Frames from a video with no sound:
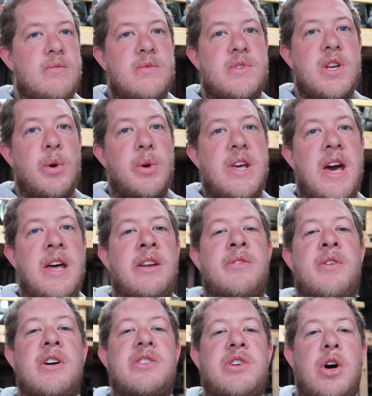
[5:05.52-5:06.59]
So the end
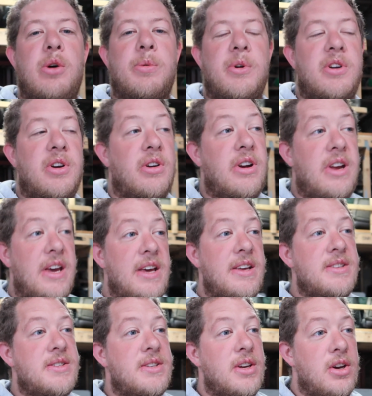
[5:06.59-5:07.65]
of October there
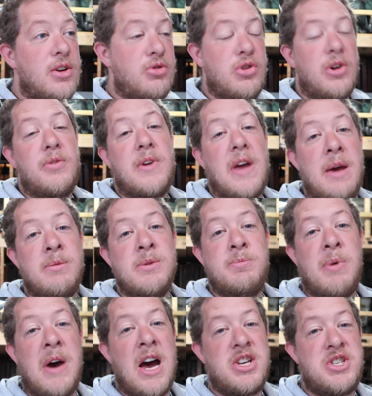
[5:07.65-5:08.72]
is the Drift Games
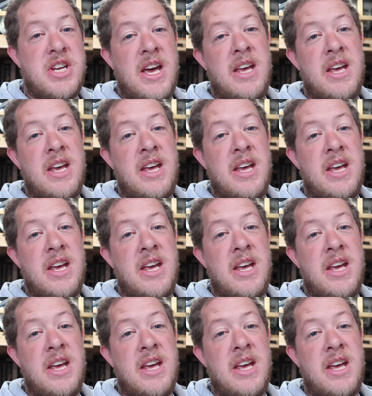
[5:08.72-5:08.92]
Bash,